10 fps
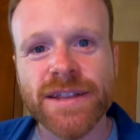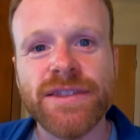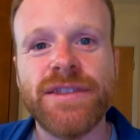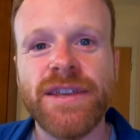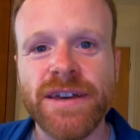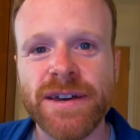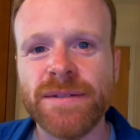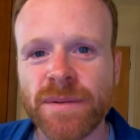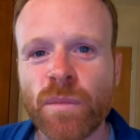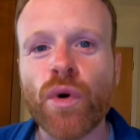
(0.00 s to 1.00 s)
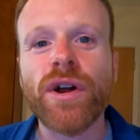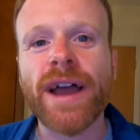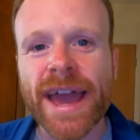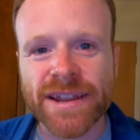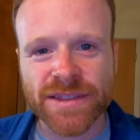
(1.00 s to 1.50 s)
the more
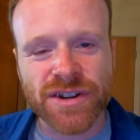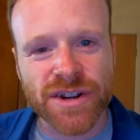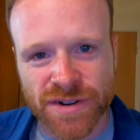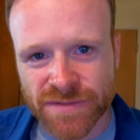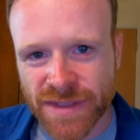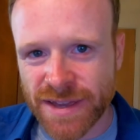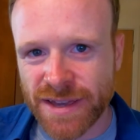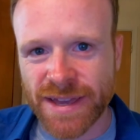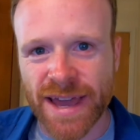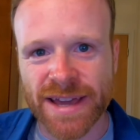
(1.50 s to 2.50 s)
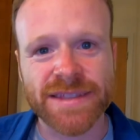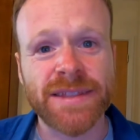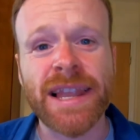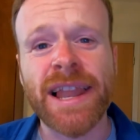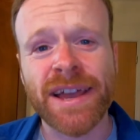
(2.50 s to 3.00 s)
ahead of the curve they can get,
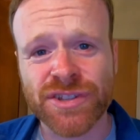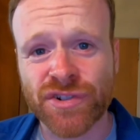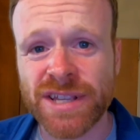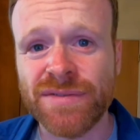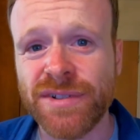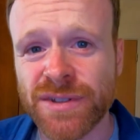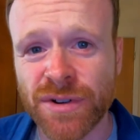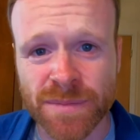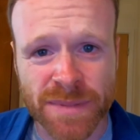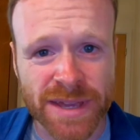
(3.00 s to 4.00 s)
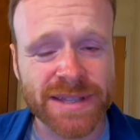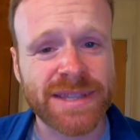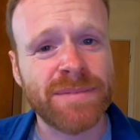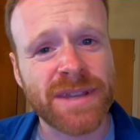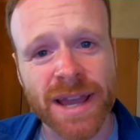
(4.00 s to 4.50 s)
the less stressful it's going to be in
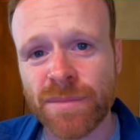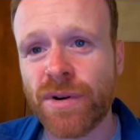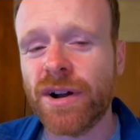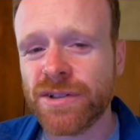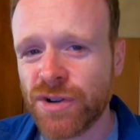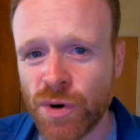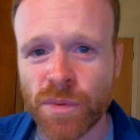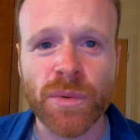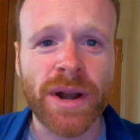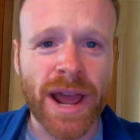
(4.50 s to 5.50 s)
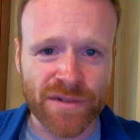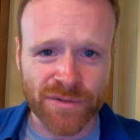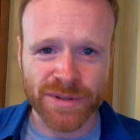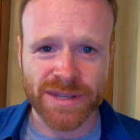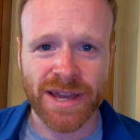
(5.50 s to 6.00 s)
September, October, when
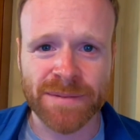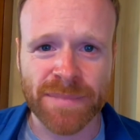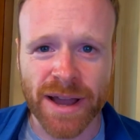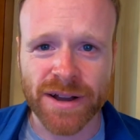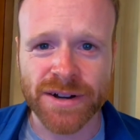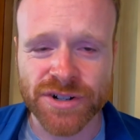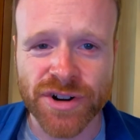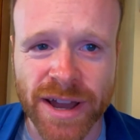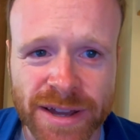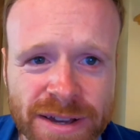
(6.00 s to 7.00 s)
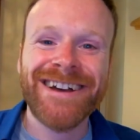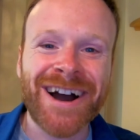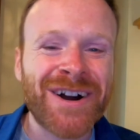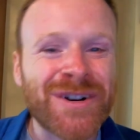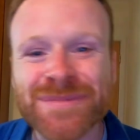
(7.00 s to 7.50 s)
everyone's getting back on track. I
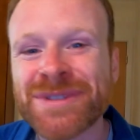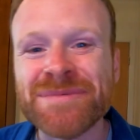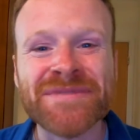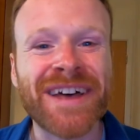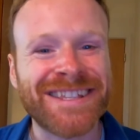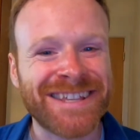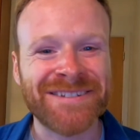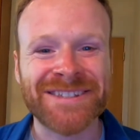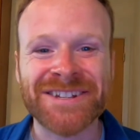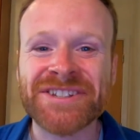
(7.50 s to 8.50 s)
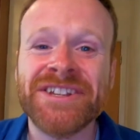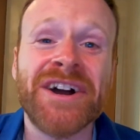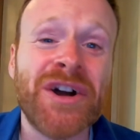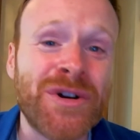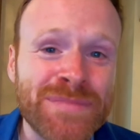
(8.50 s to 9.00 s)
hope some of that sounds interesting. I
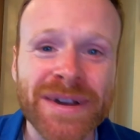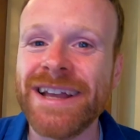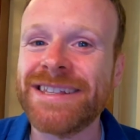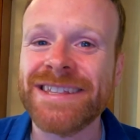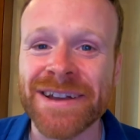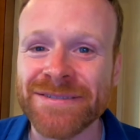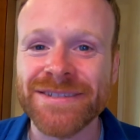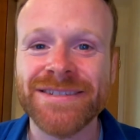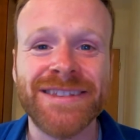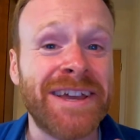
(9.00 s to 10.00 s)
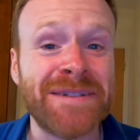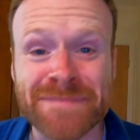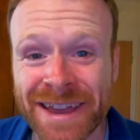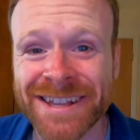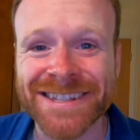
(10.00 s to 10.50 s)
hope it sounds like it
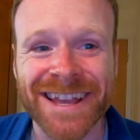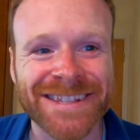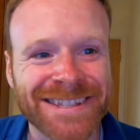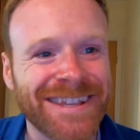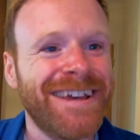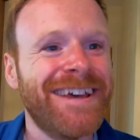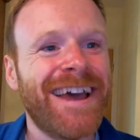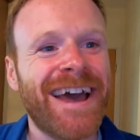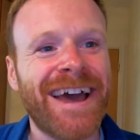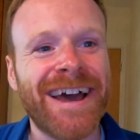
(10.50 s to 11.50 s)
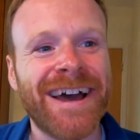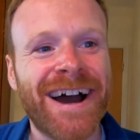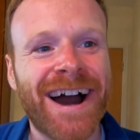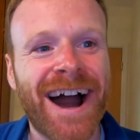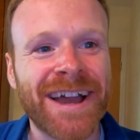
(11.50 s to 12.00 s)
makes sense.
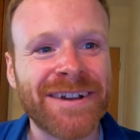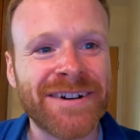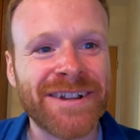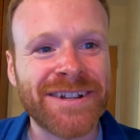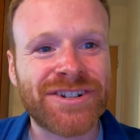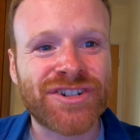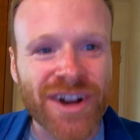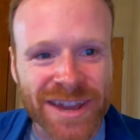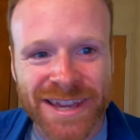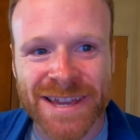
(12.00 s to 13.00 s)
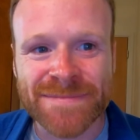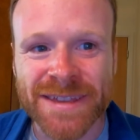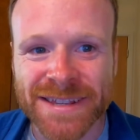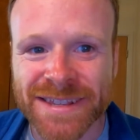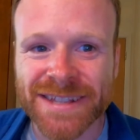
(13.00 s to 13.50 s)
I'm going to try and keep
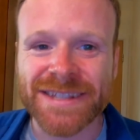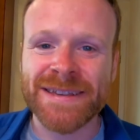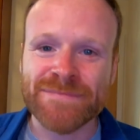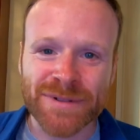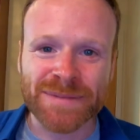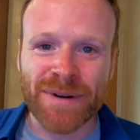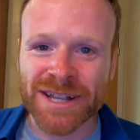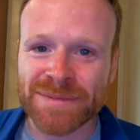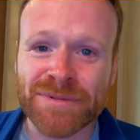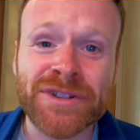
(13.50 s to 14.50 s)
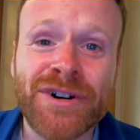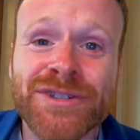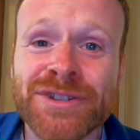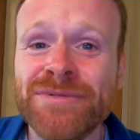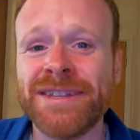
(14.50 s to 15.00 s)
this as simple as possible and
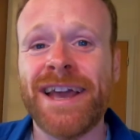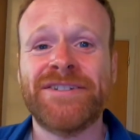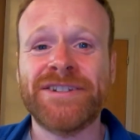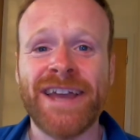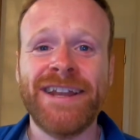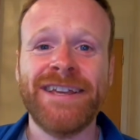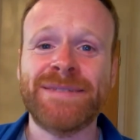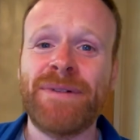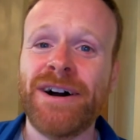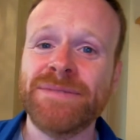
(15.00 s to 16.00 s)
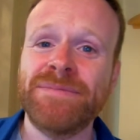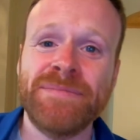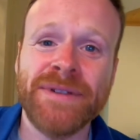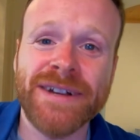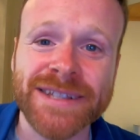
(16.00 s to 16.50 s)
also as entertaining as possible,
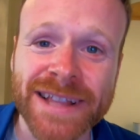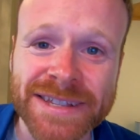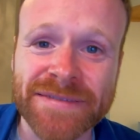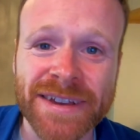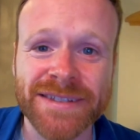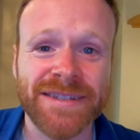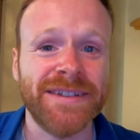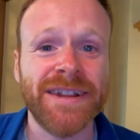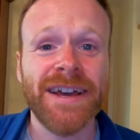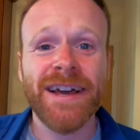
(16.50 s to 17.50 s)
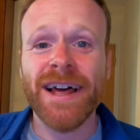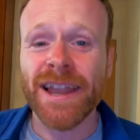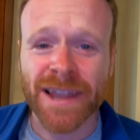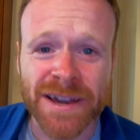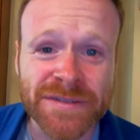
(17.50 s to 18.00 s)
because let's face it,
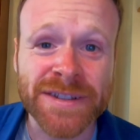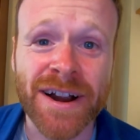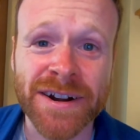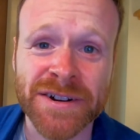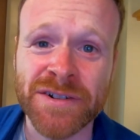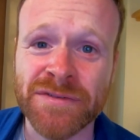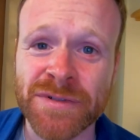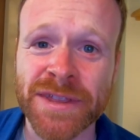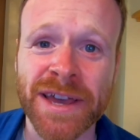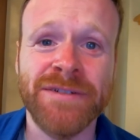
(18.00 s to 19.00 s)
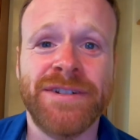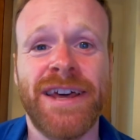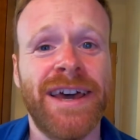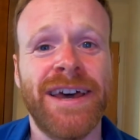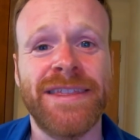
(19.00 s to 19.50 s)
life is hard enough without
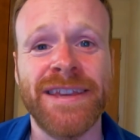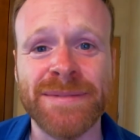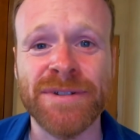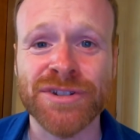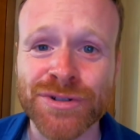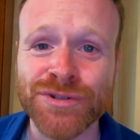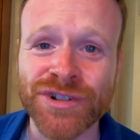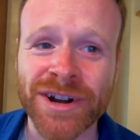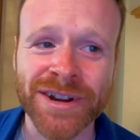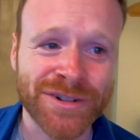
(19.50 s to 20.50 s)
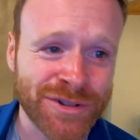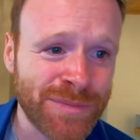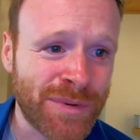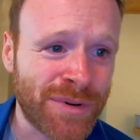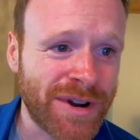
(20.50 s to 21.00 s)
things being too dry or too
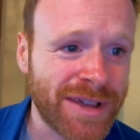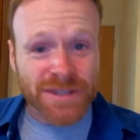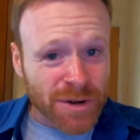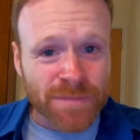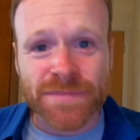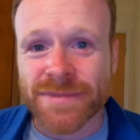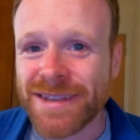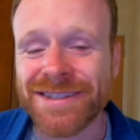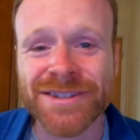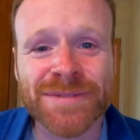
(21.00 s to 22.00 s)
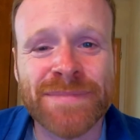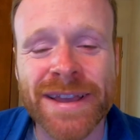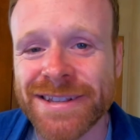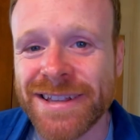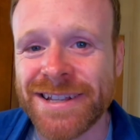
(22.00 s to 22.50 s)
boring. So this is just
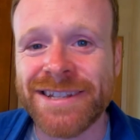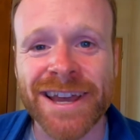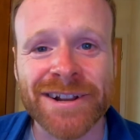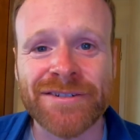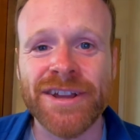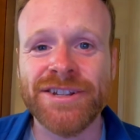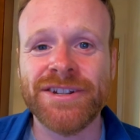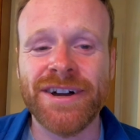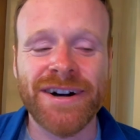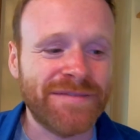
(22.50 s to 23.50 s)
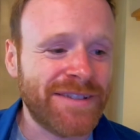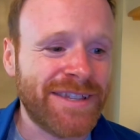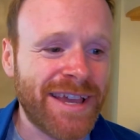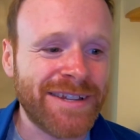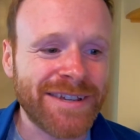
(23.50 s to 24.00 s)
basically a declaration of
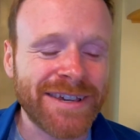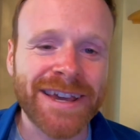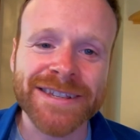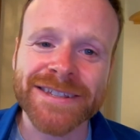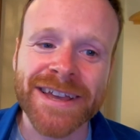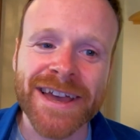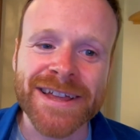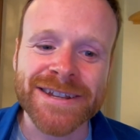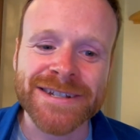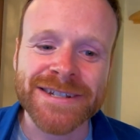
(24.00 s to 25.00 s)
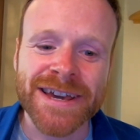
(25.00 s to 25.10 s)
intent, I guess, and